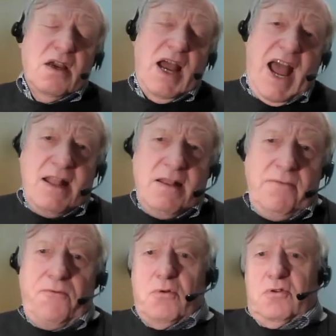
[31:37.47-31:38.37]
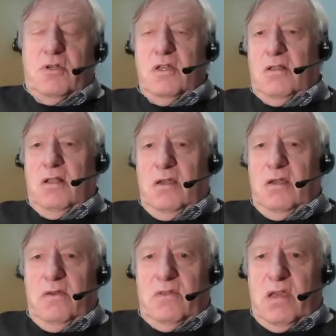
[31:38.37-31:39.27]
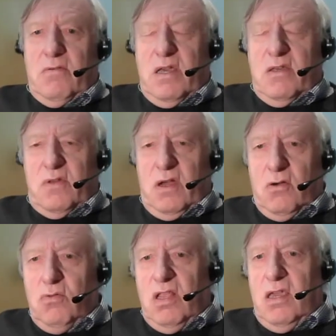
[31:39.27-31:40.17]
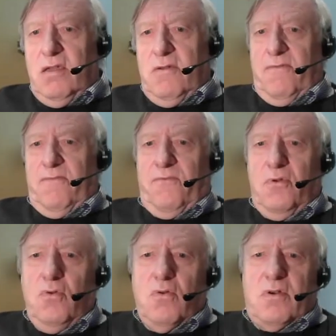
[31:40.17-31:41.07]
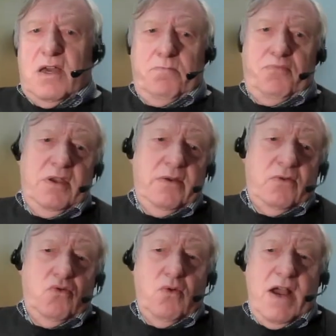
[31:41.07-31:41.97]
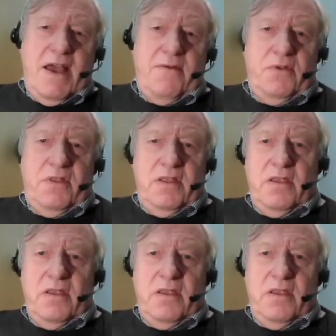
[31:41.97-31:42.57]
Unfortunately, there is only few companies who have an